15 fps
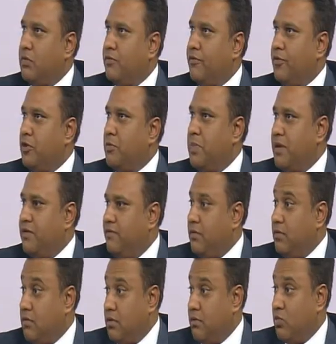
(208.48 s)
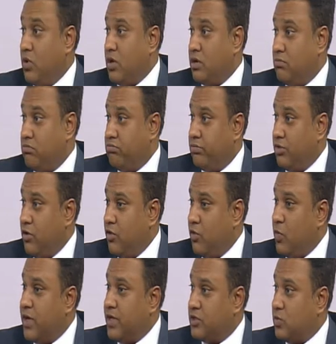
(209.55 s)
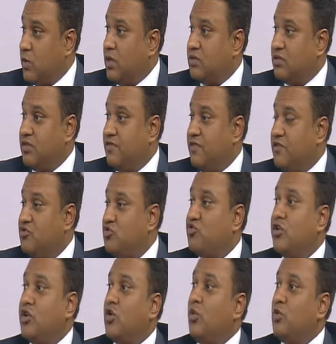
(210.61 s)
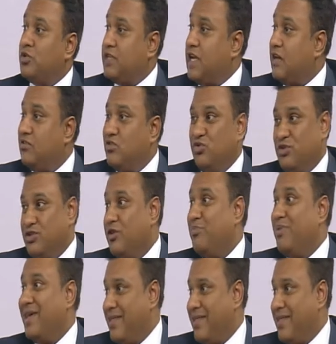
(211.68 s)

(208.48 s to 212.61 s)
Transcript: for your benefit, it can work the other way as well. So if the interest rate goes down, you're still paying